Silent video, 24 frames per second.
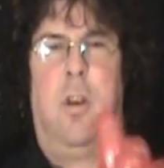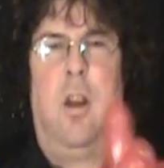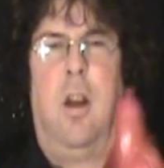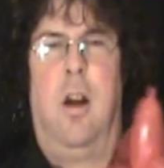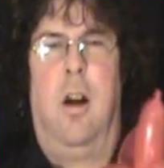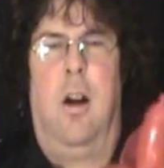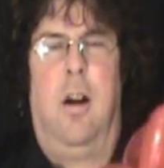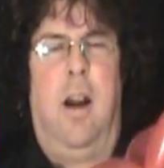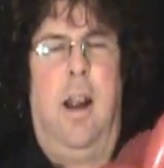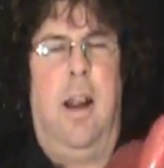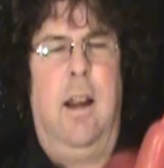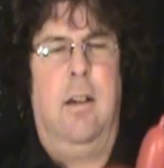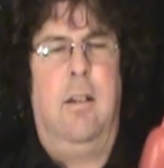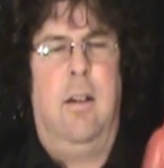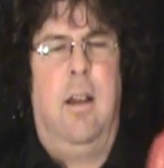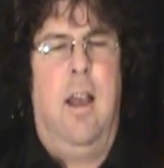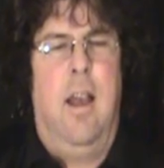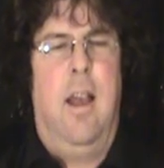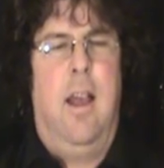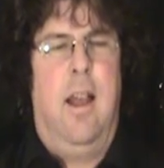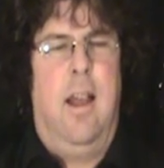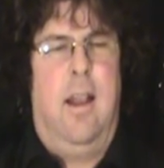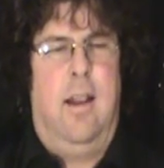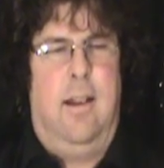Alright?
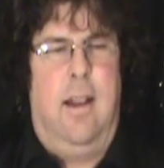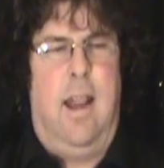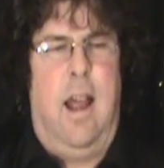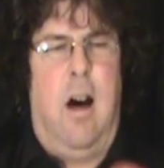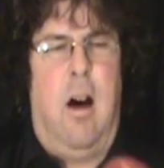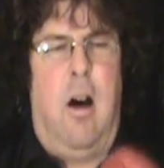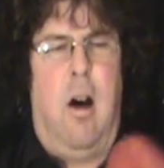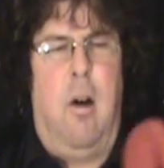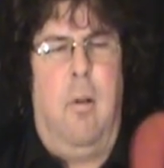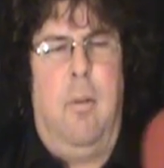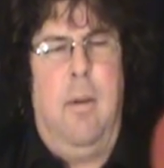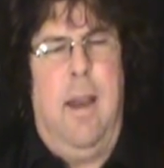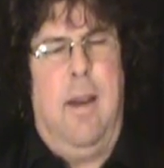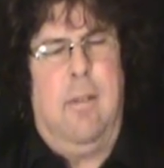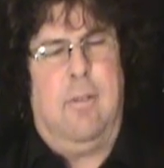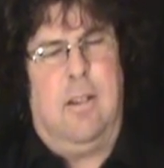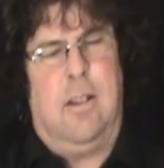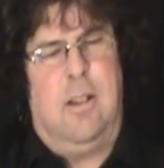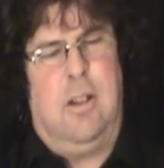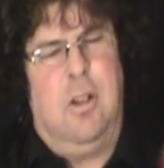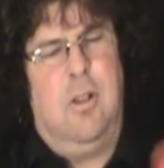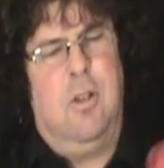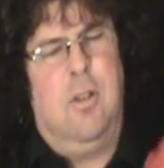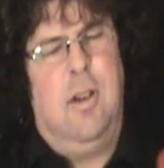Now all we have
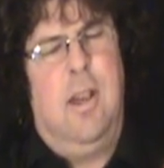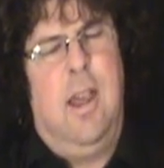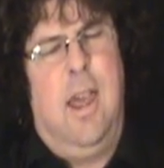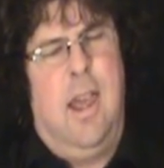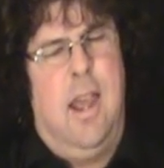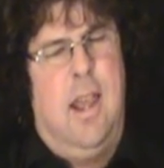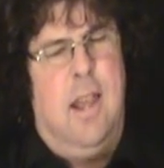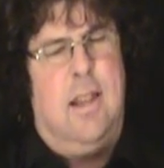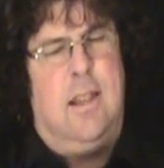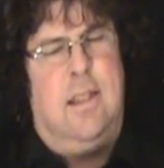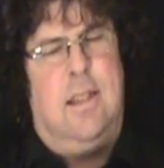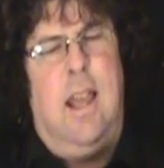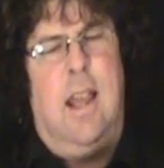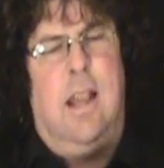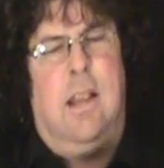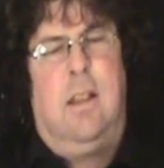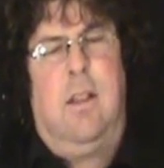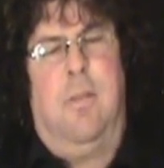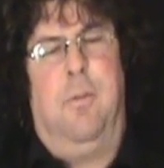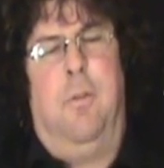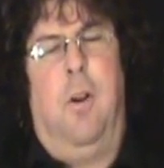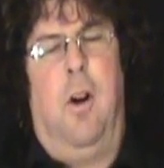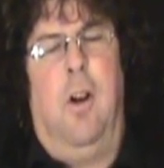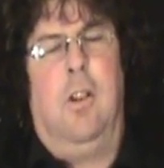to do is take
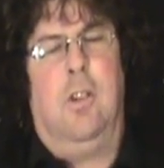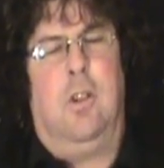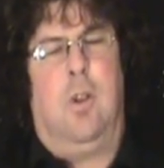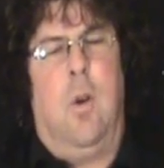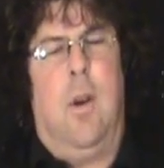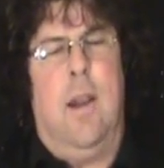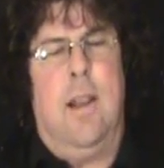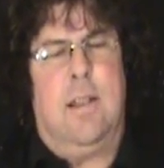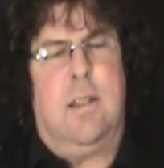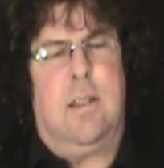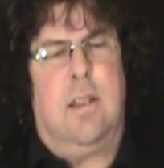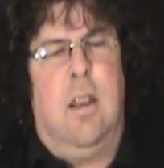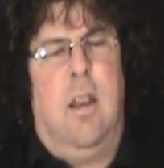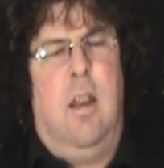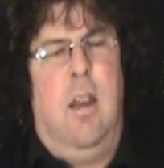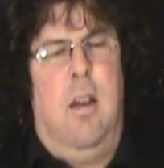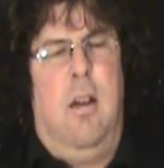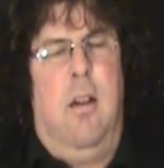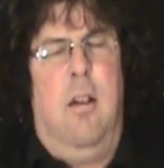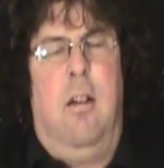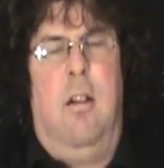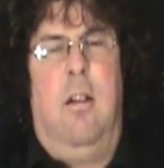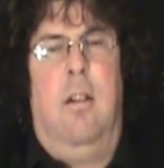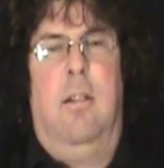the fold twist,
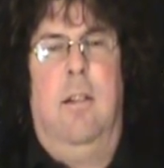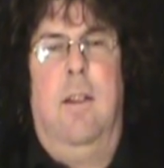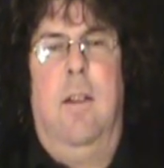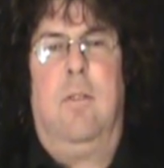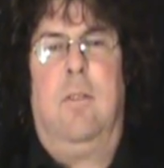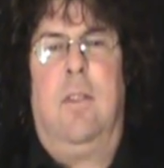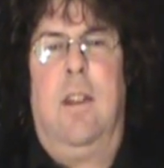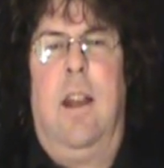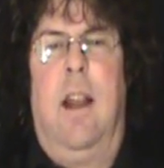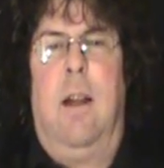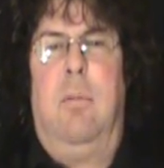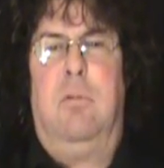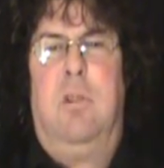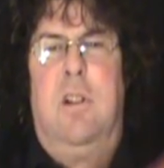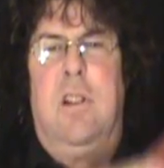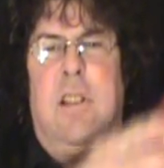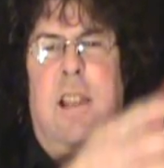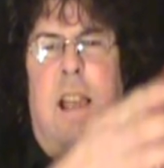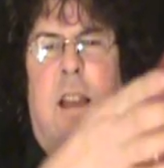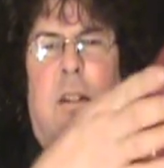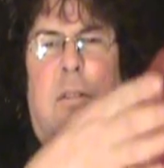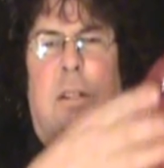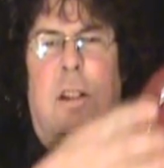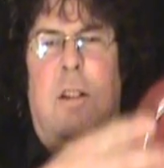lift it up just
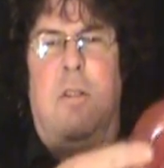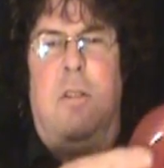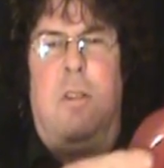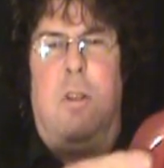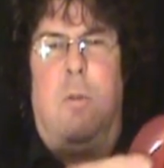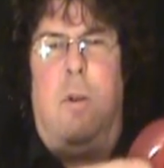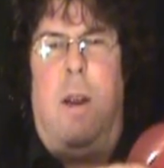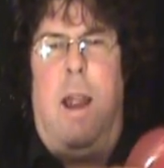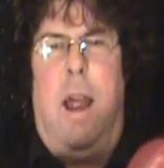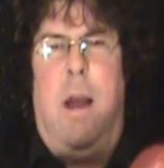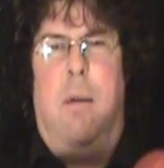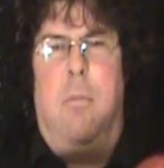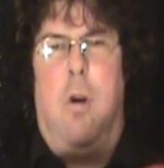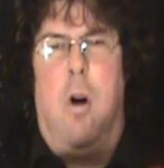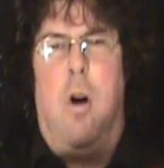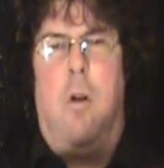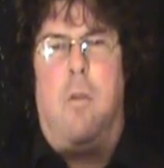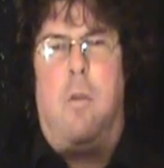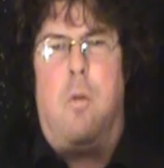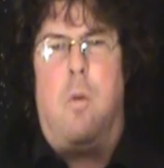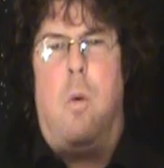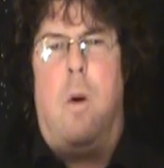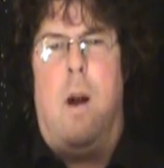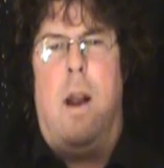like we do with the ram
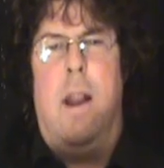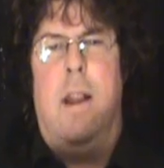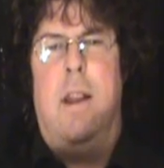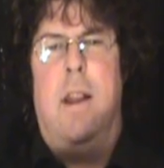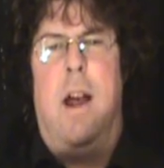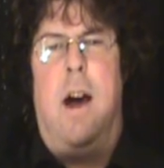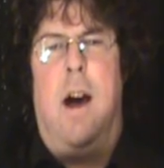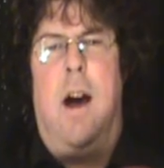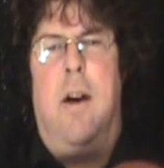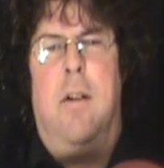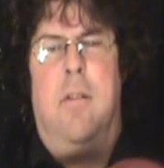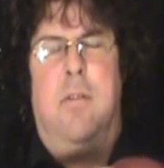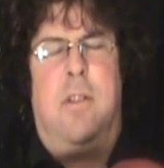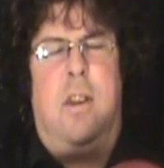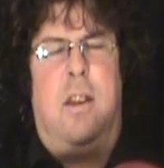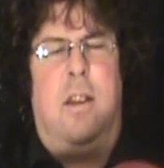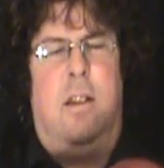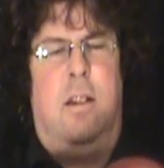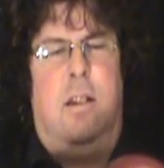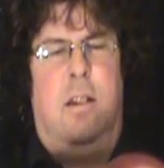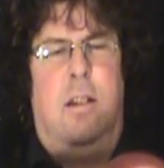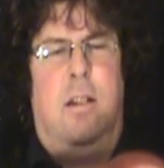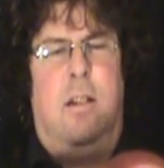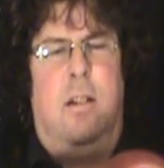over one of
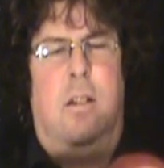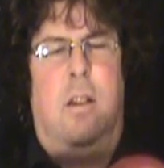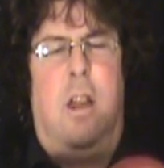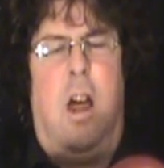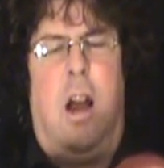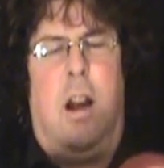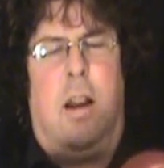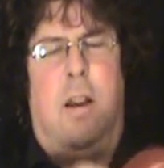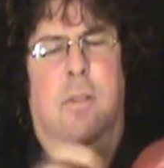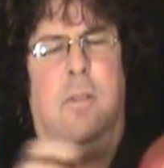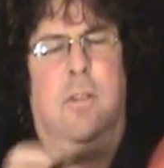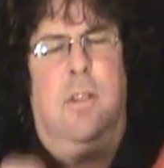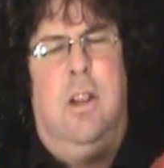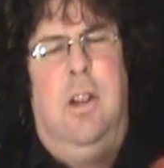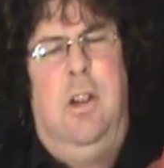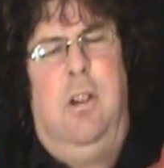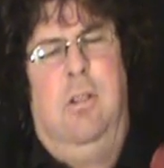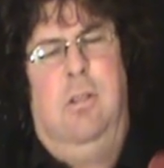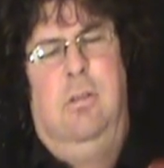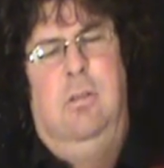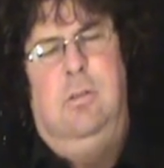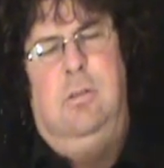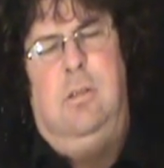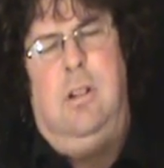the block of 2.
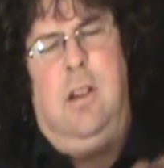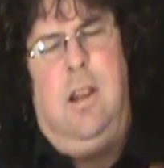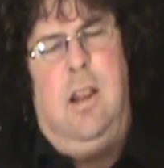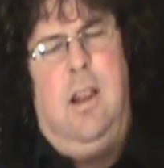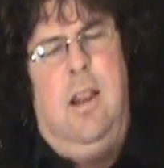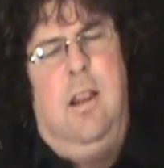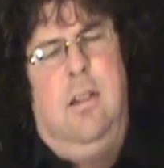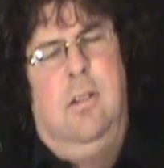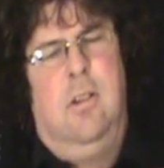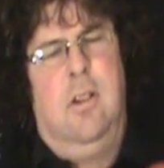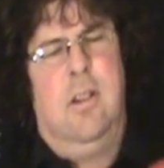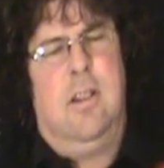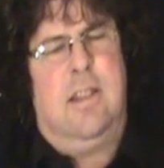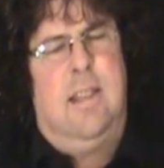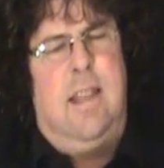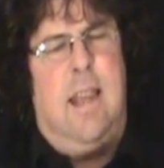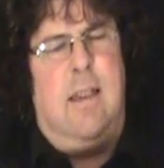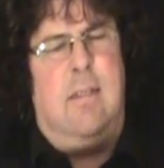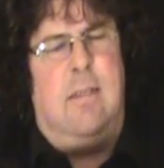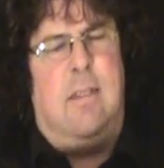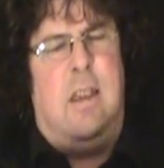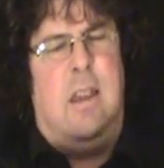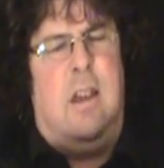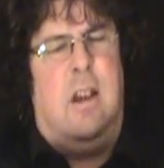Do the
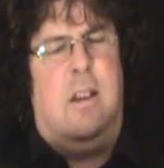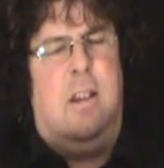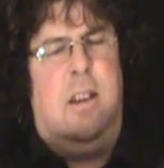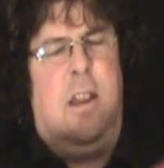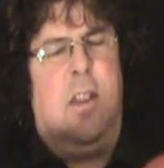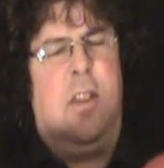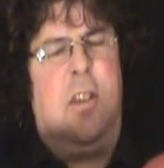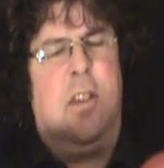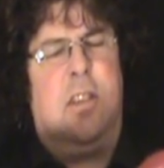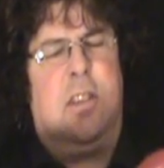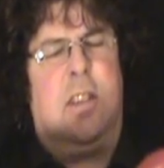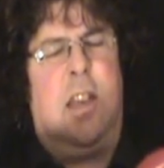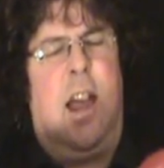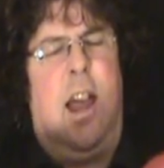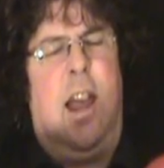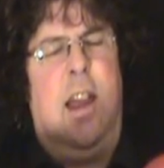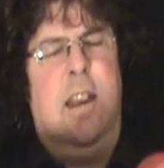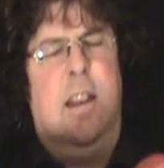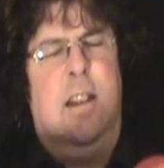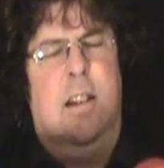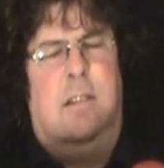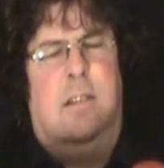same thing on the other side.